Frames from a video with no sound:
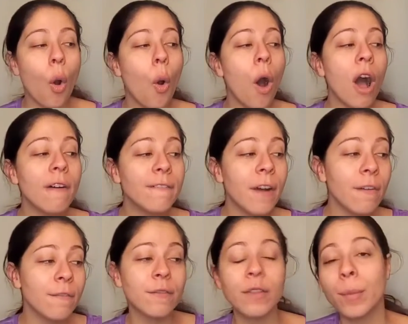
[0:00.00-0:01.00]
off
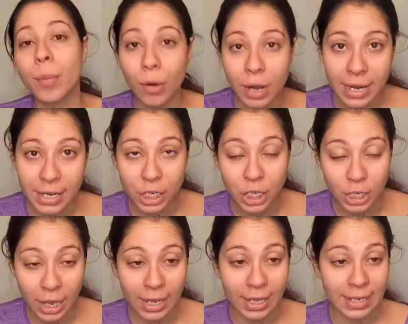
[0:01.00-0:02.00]
of the bridge,
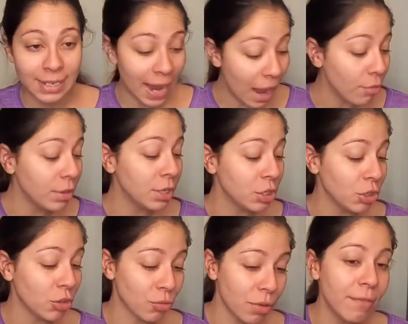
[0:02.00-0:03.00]
like down
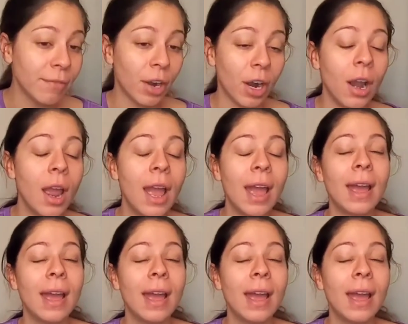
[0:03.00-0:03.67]
into the river,